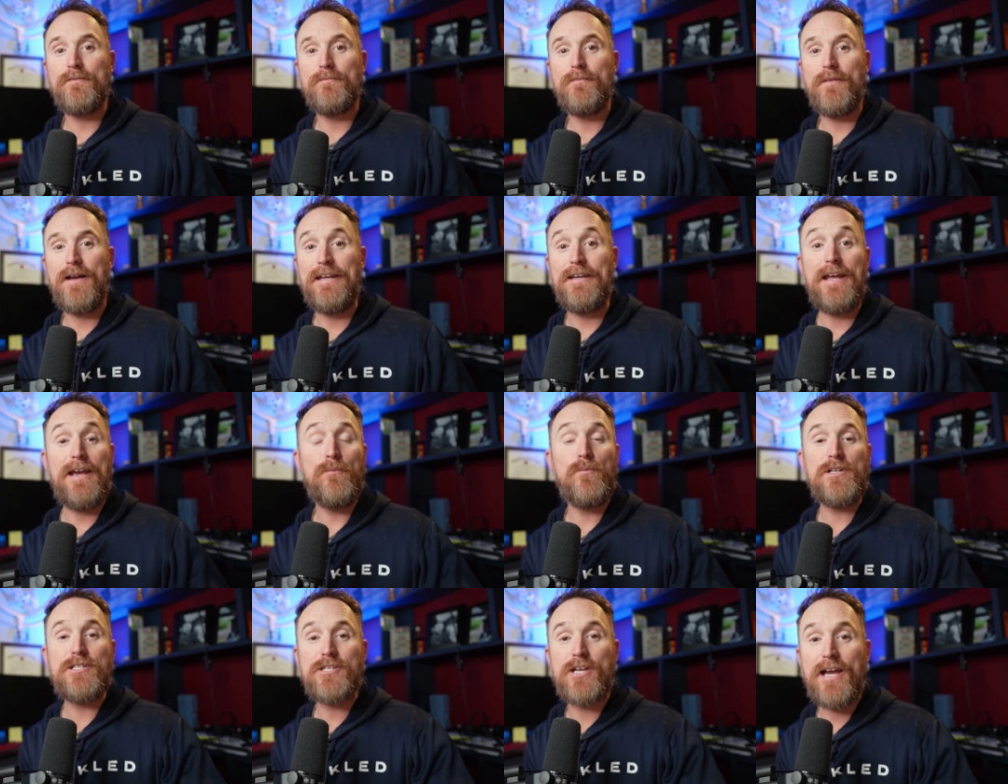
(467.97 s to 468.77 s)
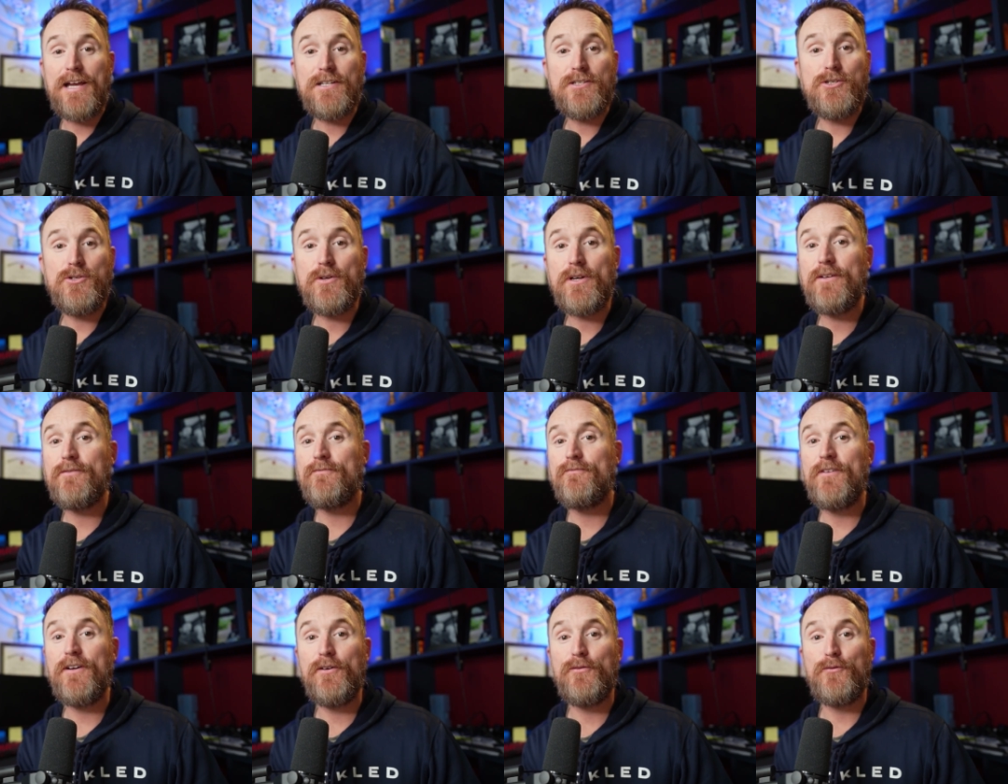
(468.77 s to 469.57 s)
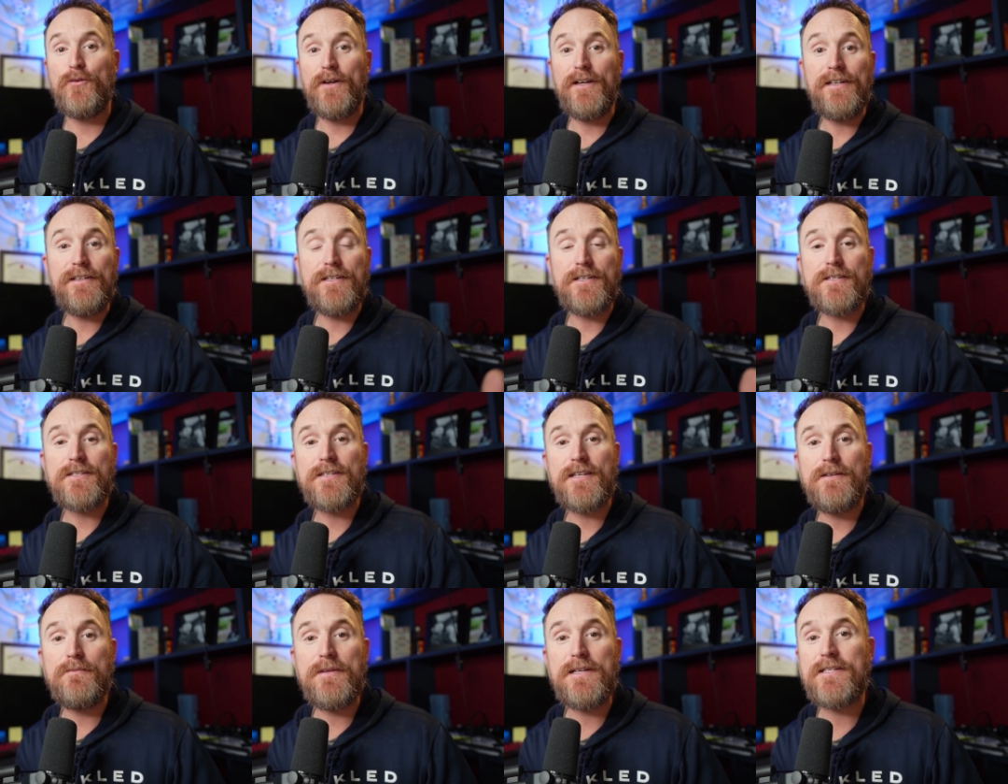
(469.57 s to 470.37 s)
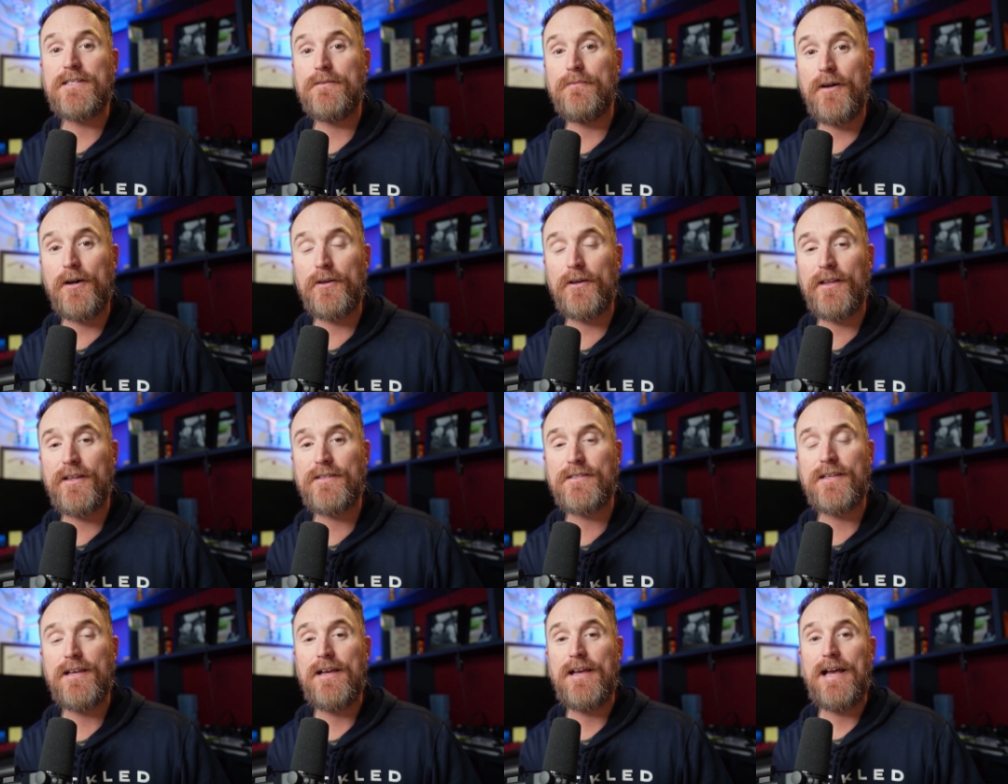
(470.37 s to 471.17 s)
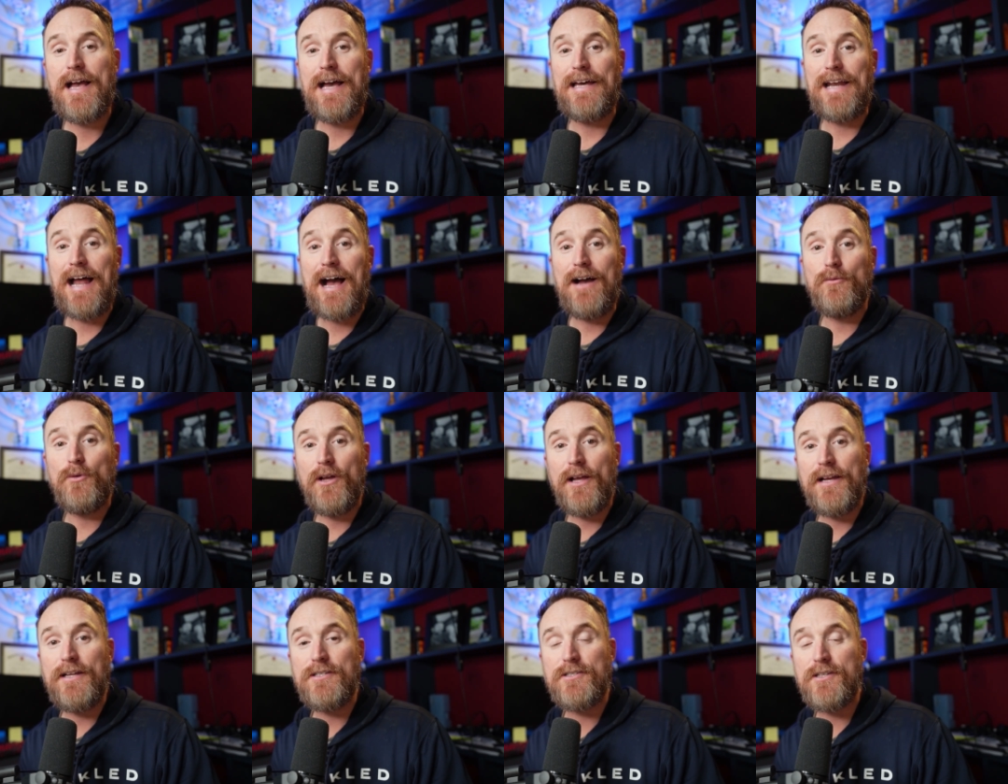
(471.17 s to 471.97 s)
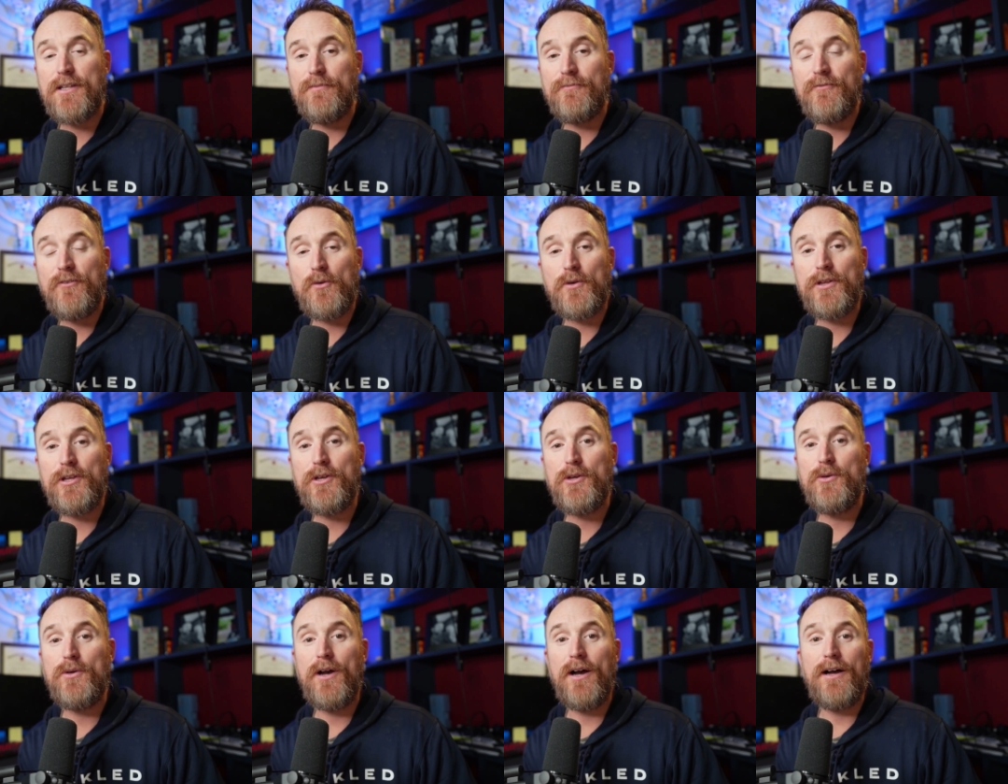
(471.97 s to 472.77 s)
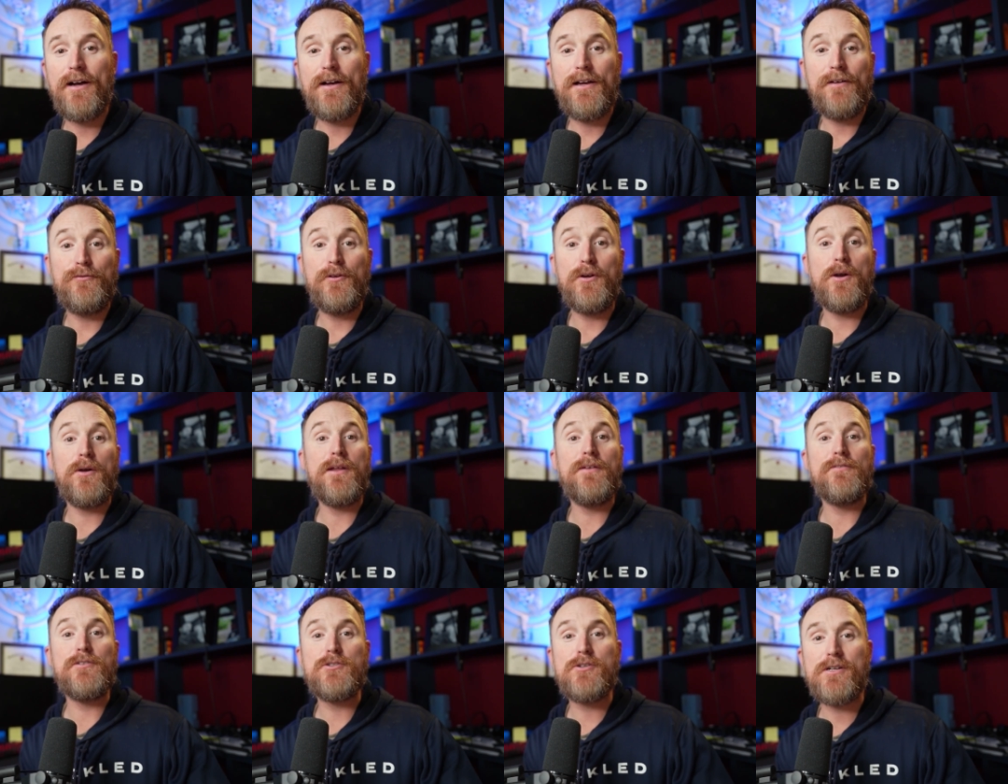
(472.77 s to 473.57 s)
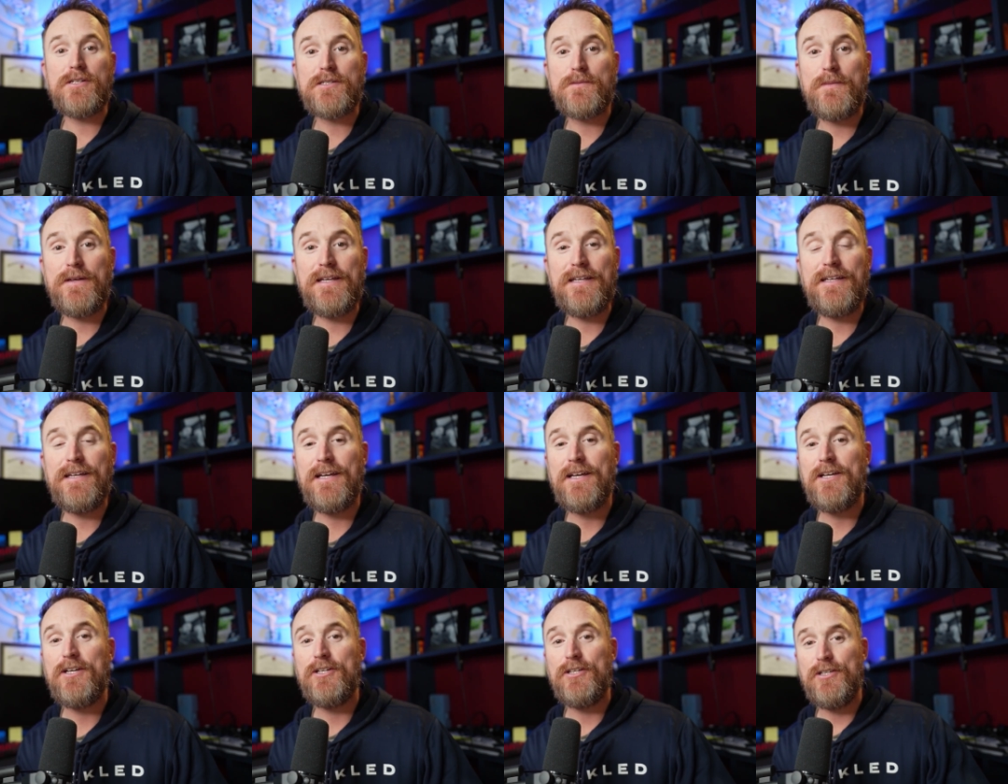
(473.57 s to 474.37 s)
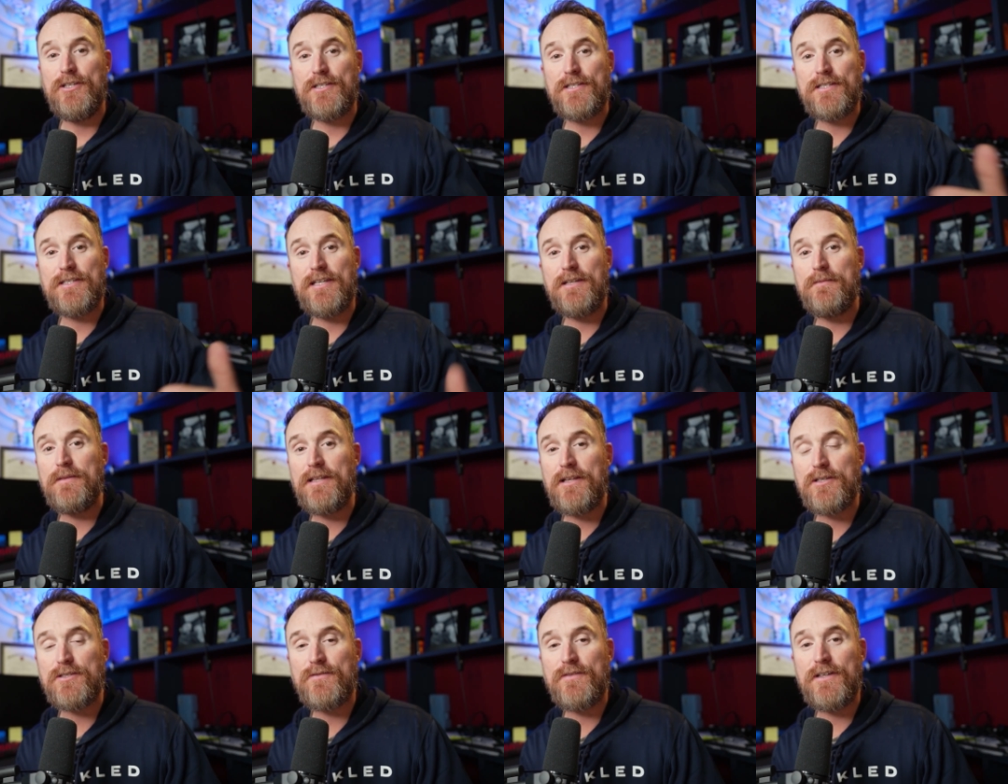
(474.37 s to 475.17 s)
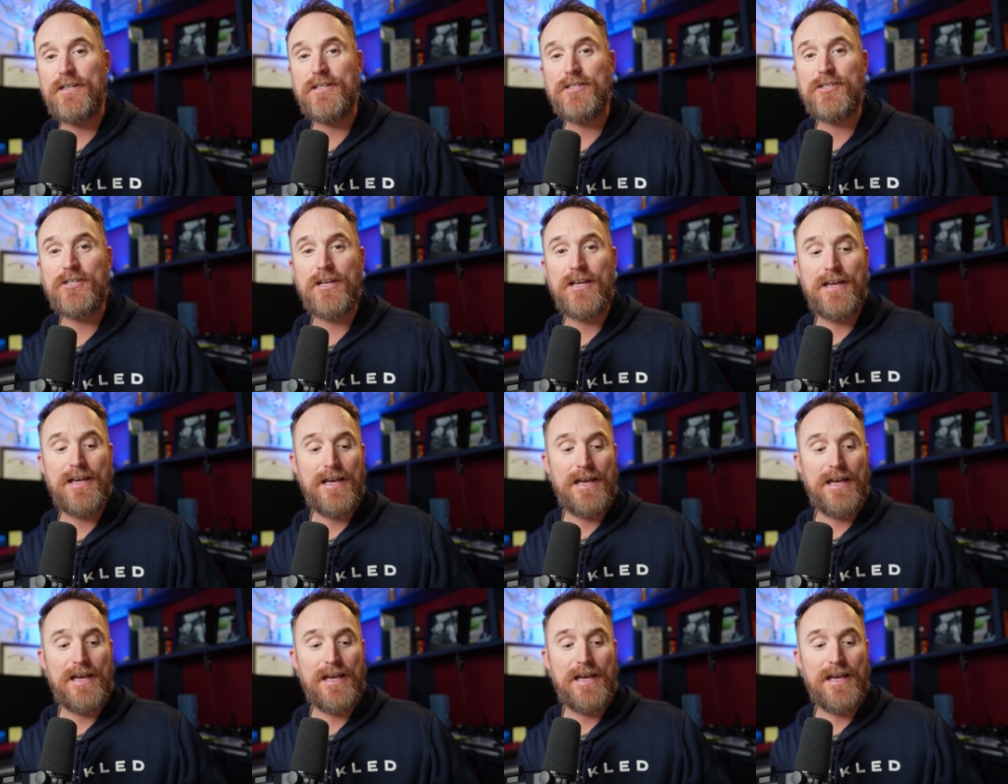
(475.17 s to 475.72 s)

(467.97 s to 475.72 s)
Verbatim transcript: and in which case you can feel free to send me some otoliths and I will age them for you. Uh, if you don't even trust me, you send me those fish,